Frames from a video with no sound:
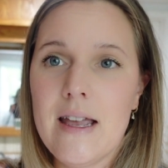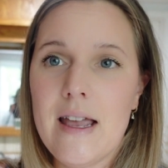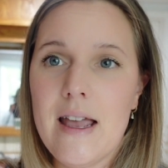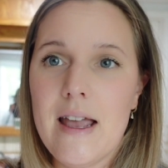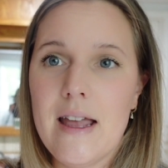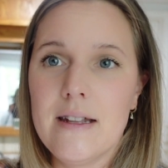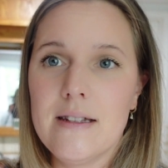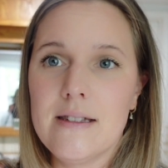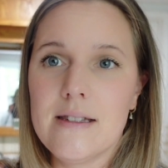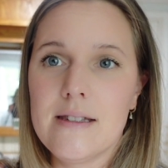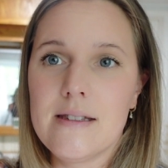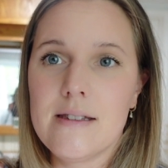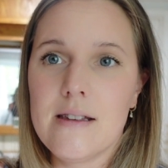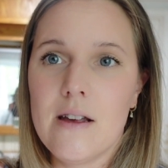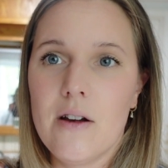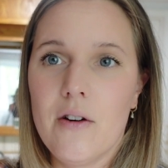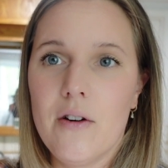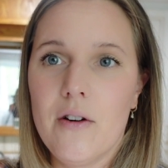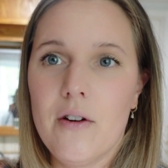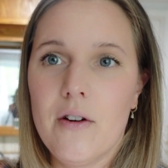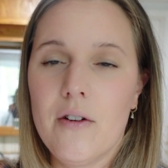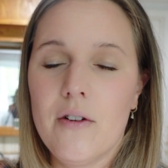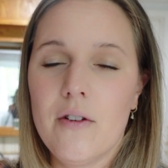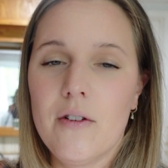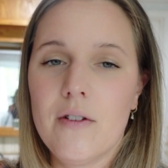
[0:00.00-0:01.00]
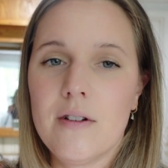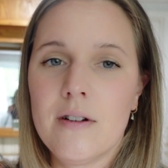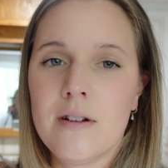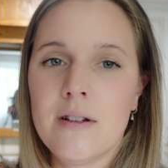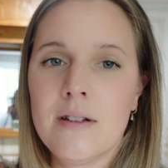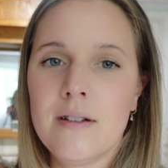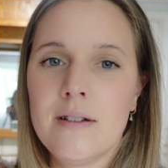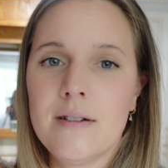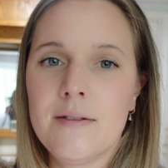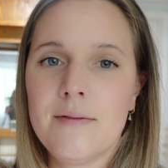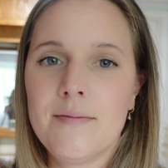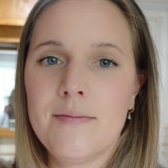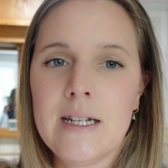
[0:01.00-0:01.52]
And so
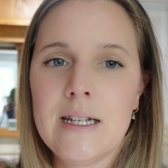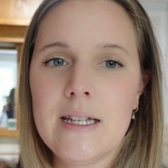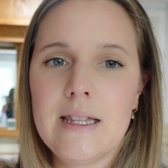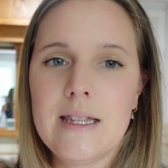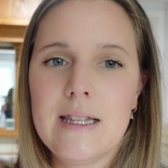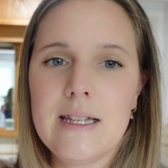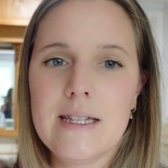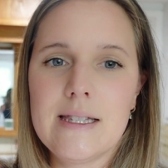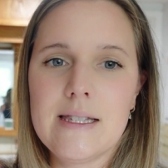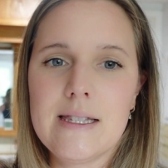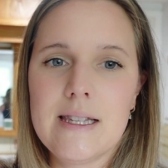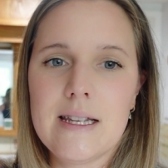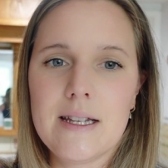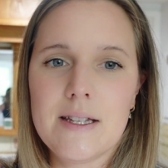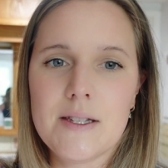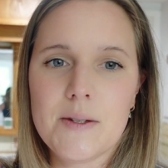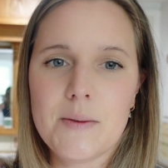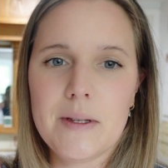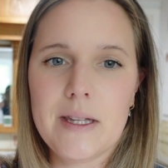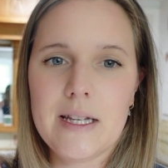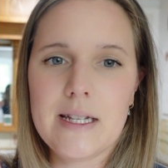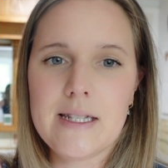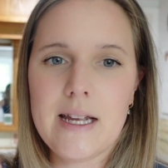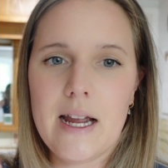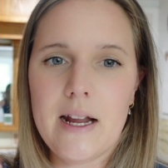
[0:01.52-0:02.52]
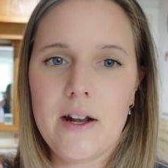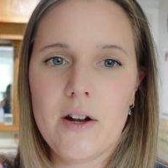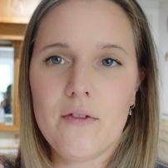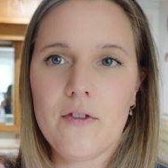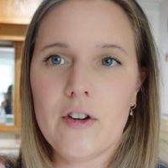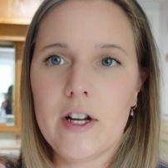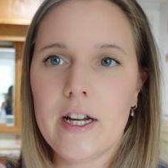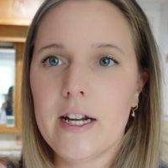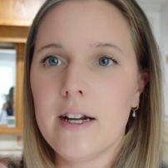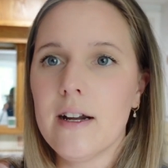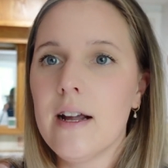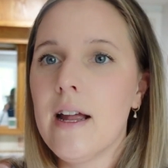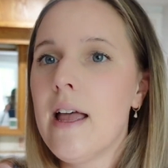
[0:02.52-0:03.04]
this thing is really tight over
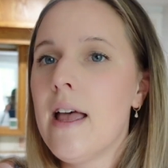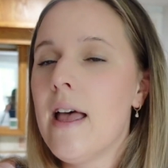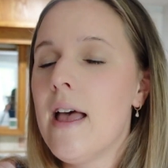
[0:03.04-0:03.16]
here.